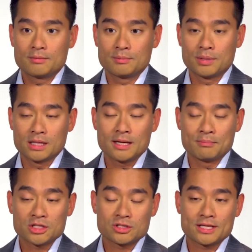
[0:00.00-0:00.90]
But
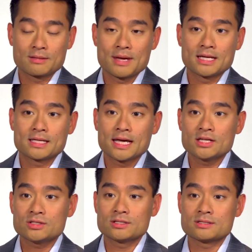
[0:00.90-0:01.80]
much like the
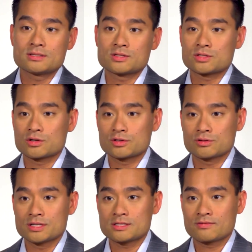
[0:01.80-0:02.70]
medications, the
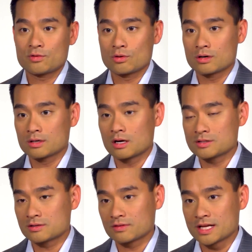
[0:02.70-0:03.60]
surgeries for
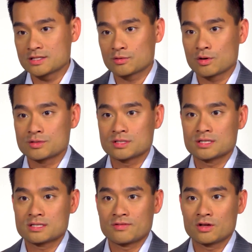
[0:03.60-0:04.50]
ulcerative colitis and Crohn's
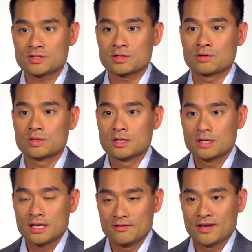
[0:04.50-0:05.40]
disease have also
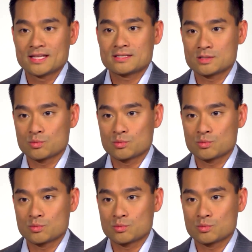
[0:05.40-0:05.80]
advanced as